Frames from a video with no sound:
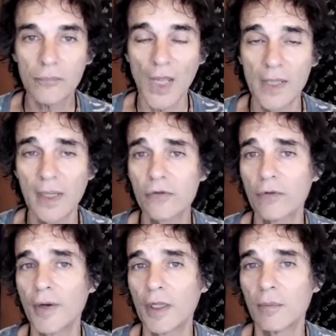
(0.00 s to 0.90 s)
And that's
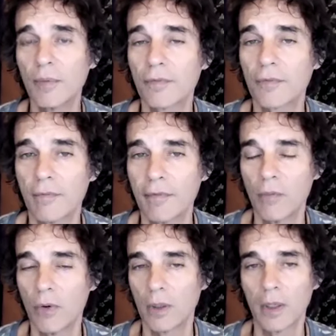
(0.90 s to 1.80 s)
available for
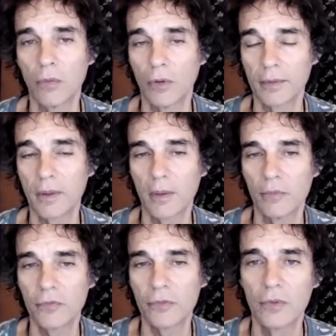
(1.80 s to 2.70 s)
everyone at all
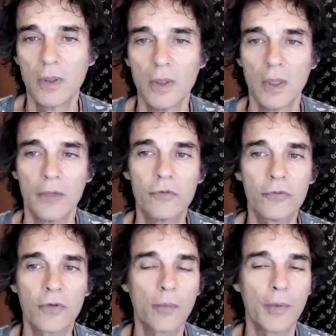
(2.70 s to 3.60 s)
times. It's
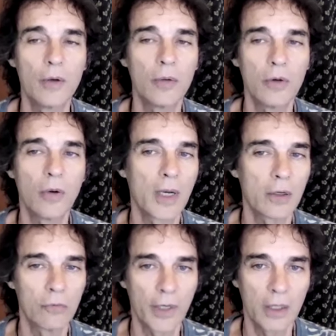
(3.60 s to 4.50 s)
just that we don't know how to
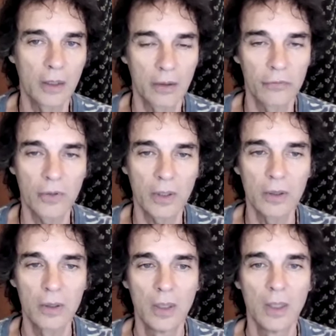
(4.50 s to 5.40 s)
recognize that.
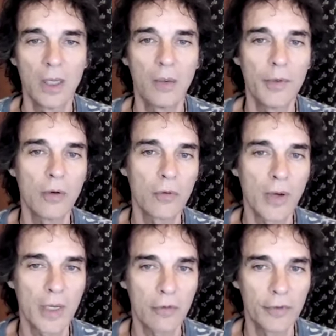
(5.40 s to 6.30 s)
And we don't know
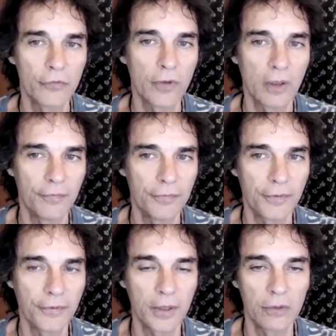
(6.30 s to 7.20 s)
how to resolve the
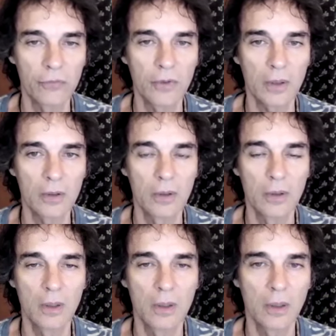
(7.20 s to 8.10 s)
things that
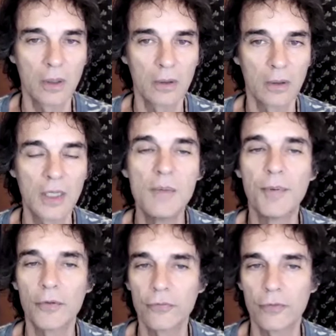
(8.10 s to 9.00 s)
keep
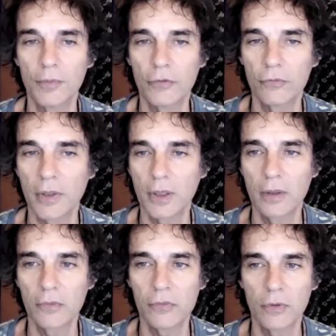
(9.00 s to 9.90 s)
us from this
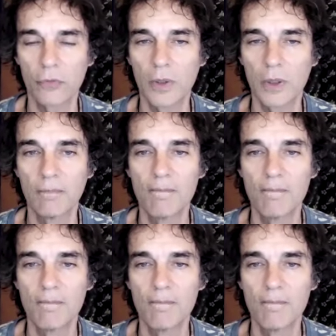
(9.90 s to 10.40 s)
recognition as well.